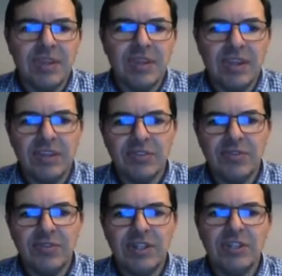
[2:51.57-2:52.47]
There's
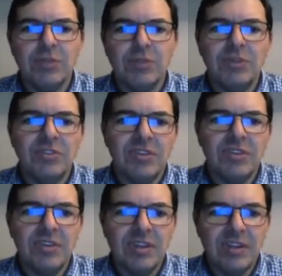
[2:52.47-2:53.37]
affiliate
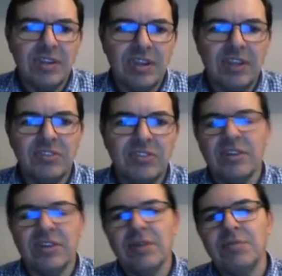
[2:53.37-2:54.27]
commission. There's
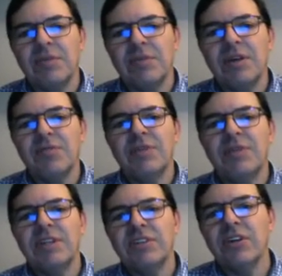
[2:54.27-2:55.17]

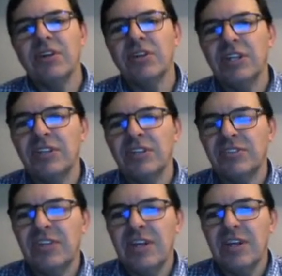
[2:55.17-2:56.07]
affiliate
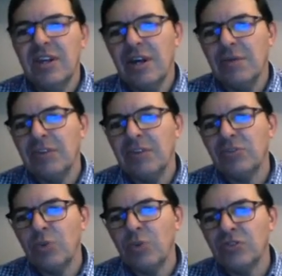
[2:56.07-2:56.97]
earnings. This
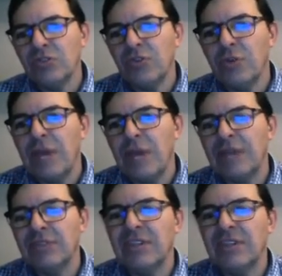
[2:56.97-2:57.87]
was from
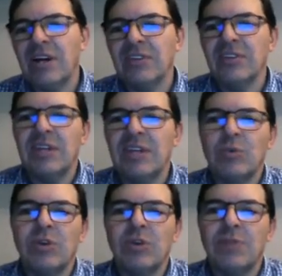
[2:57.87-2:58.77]
advertising that
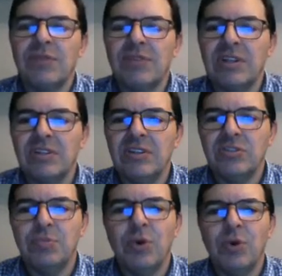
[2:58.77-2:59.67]
one of my
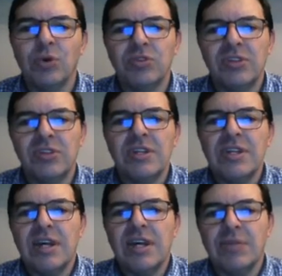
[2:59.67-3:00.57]
affiliates bought.
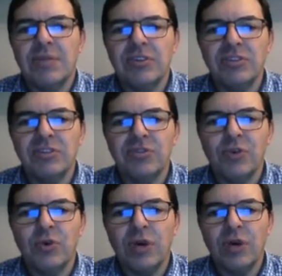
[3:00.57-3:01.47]
This is
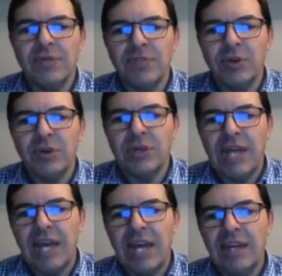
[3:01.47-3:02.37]
for
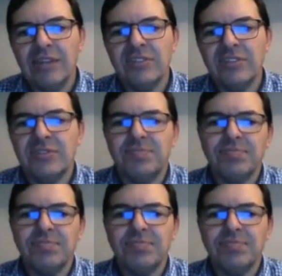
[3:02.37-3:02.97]
viewing ads.